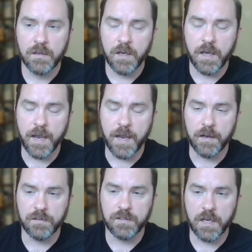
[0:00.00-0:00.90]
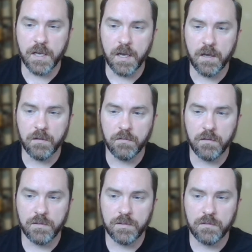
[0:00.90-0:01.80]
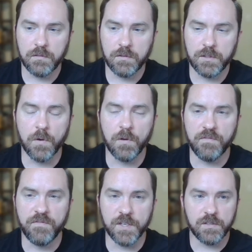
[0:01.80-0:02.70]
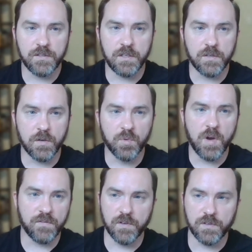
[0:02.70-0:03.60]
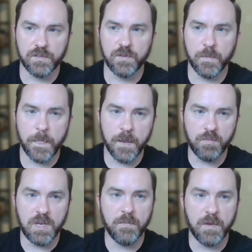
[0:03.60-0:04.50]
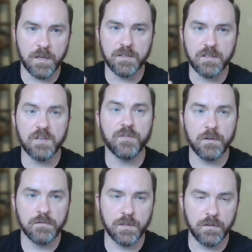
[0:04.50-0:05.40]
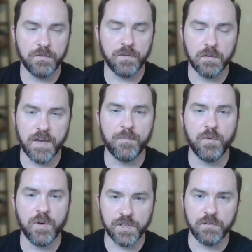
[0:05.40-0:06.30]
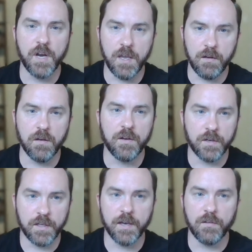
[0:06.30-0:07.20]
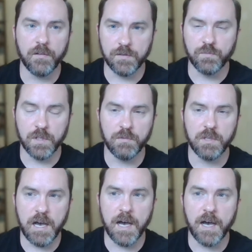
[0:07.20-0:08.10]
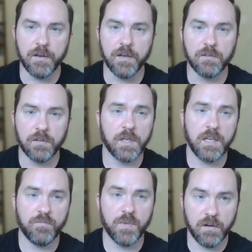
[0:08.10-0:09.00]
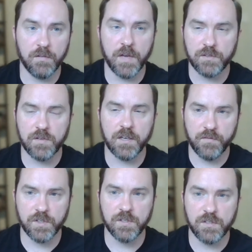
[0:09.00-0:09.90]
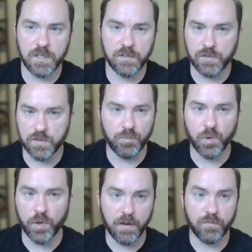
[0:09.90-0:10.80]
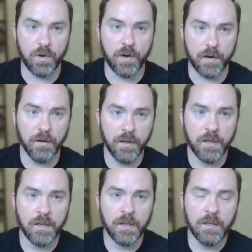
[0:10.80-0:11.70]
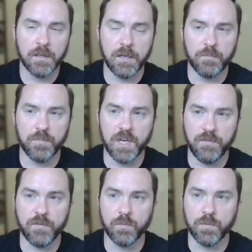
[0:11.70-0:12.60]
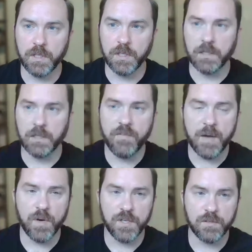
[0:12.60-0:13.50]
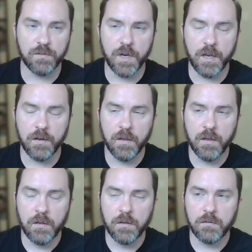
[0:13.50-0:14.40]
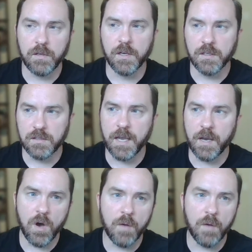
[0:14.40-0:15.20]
And total brew house efficiency versus your BME is different. So if your evaporation rate on your kettle is really, really high, you're going to look like you have better extract efficiency because you're just boiling off water. But if you have a really low evaporation rate, you're